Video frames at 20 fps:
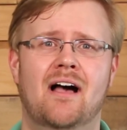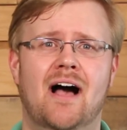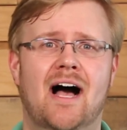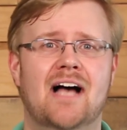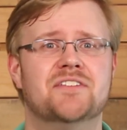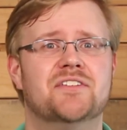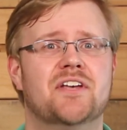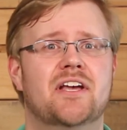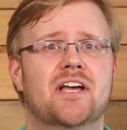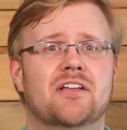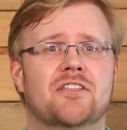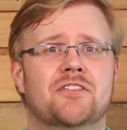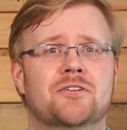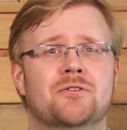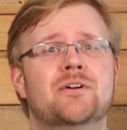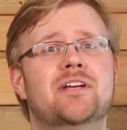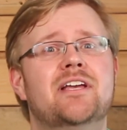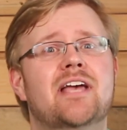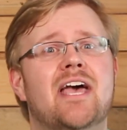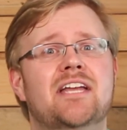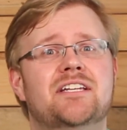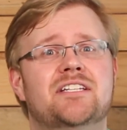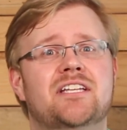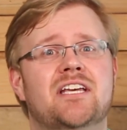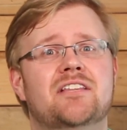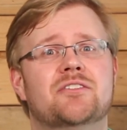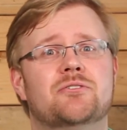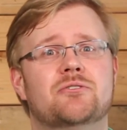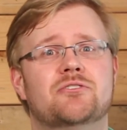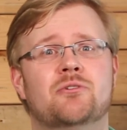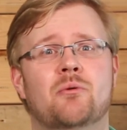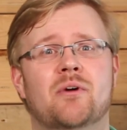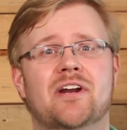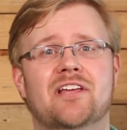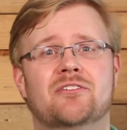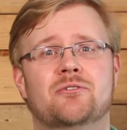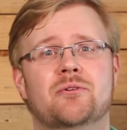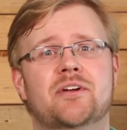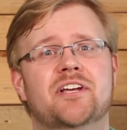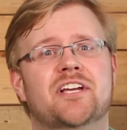Isaiah
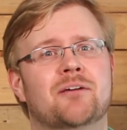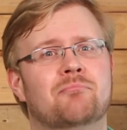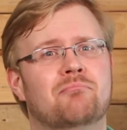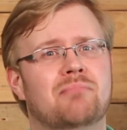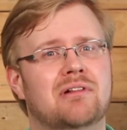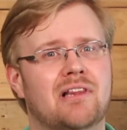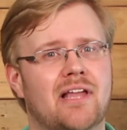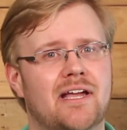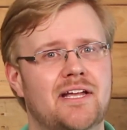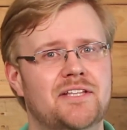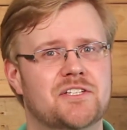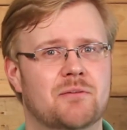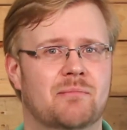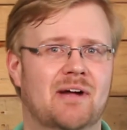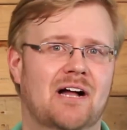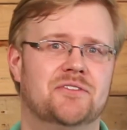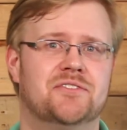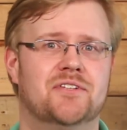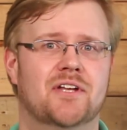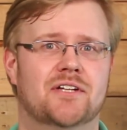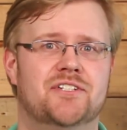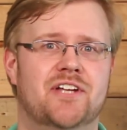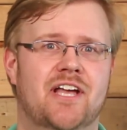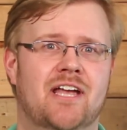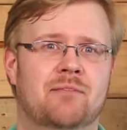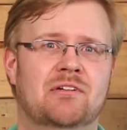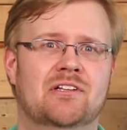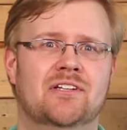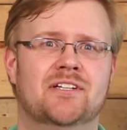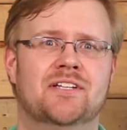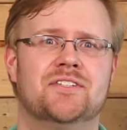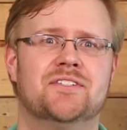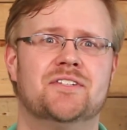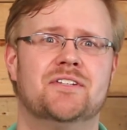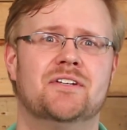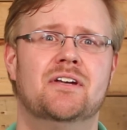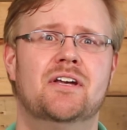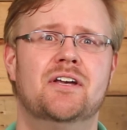3:18-23 complains about such amulets,